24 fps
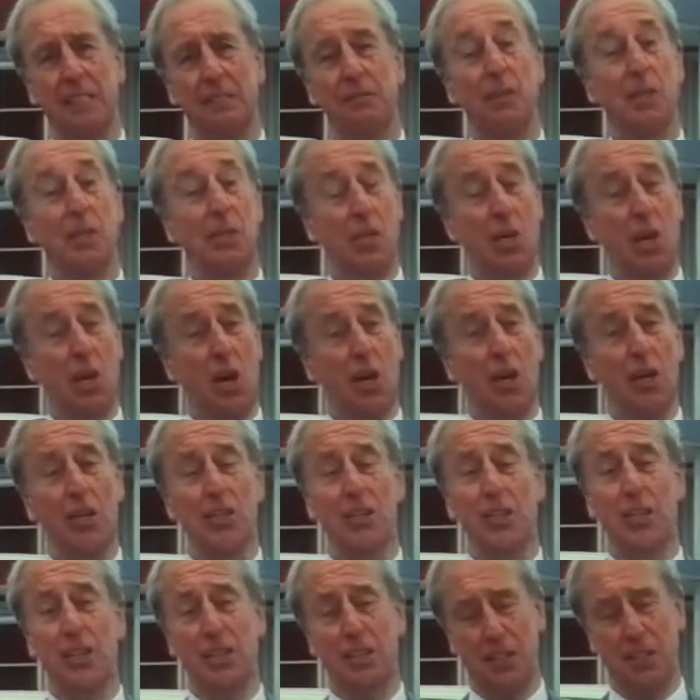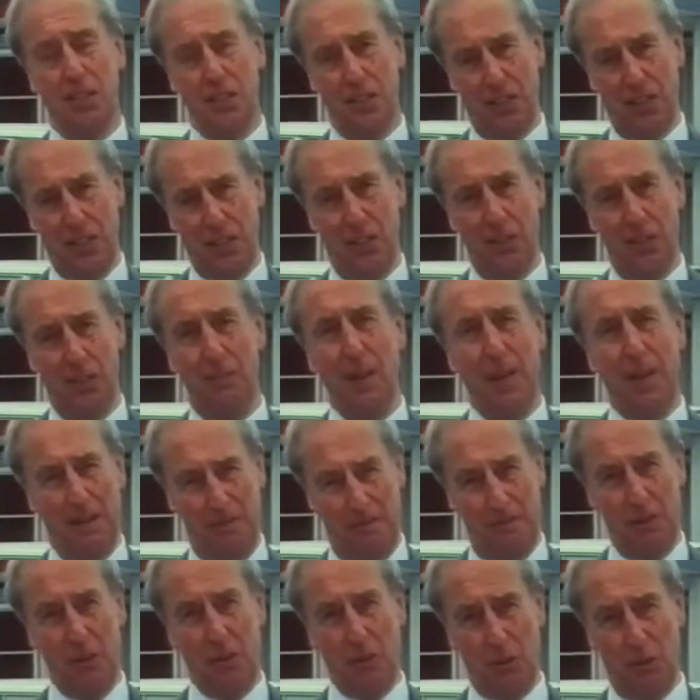for as long as it is considered
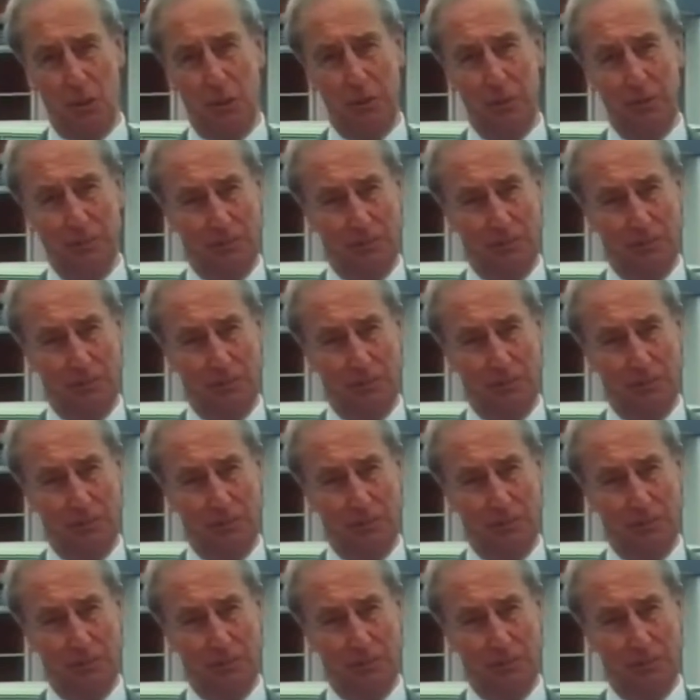beneficial.